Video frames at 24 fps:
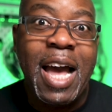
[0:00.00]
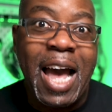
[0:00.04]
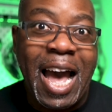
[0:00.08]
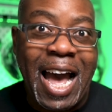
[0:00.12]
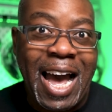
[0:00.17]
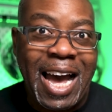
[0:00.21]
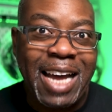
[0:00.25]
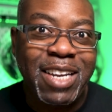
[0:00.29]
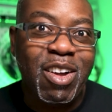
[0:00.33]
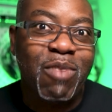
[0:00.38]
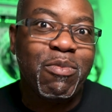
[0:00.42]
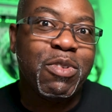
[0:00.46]

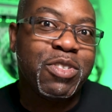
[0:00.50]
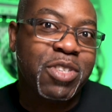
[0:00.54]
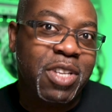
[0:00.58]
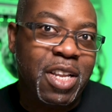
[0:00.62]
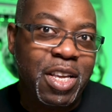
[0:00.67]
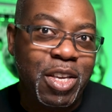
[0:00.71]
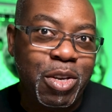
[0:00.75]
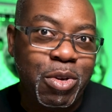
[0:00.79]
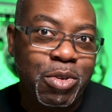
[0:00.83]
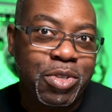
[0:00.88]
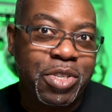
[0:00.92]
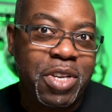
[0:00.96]
and
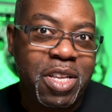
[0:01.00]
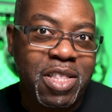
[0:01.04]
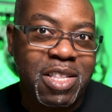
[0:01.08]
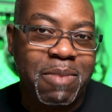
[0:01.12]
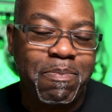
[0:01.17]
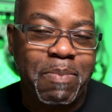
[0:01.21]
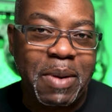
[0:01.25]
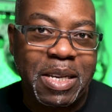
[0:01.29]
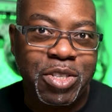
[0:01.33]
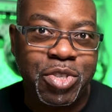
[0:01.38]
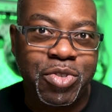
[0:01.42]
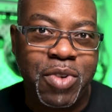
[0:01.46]
obviously using the
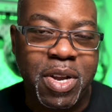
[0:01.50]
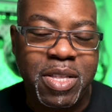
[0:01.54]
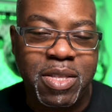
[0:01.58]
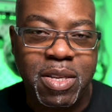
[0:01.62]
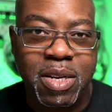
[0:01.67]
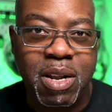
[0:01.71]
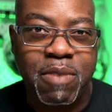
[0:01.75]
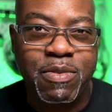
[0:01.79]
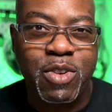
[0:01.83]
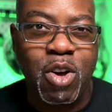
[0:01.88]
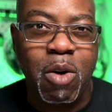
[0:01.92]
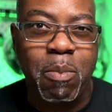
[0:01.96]
big screen
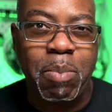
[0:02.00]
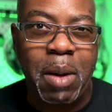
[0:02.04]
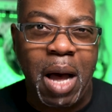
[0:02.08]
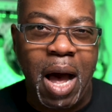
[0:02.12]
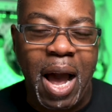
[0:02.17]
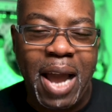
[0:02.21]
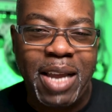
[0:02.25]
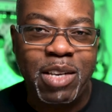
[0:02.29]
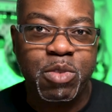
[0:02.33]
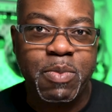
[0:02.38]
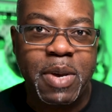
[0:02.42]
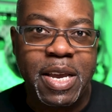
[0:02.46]
that I've got
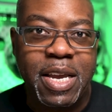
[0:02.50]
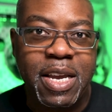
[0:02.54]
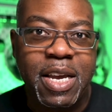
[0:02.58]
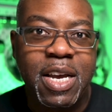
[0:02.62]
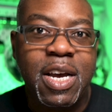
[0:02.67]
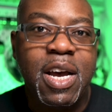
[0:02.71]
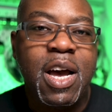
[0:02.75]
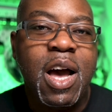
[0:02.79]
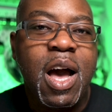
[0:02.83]
behind me,